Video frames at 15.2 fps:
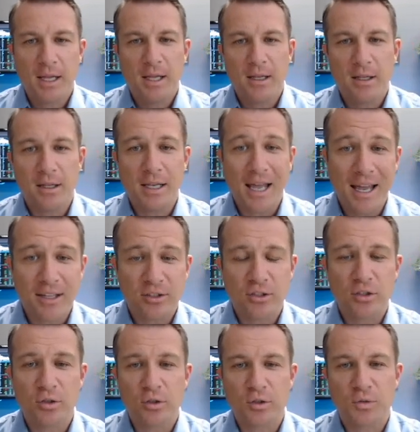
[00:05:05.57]
last
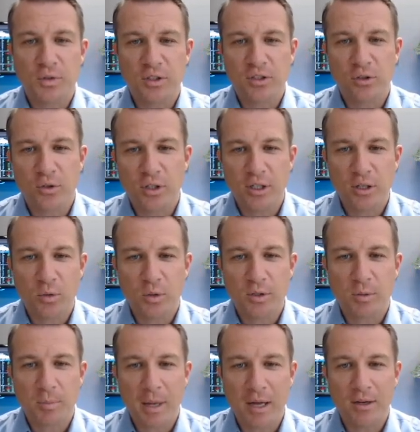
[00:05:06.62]
year's fiscal year was
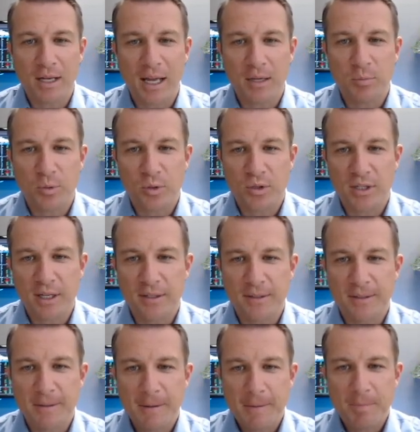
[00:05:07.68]
about 9%.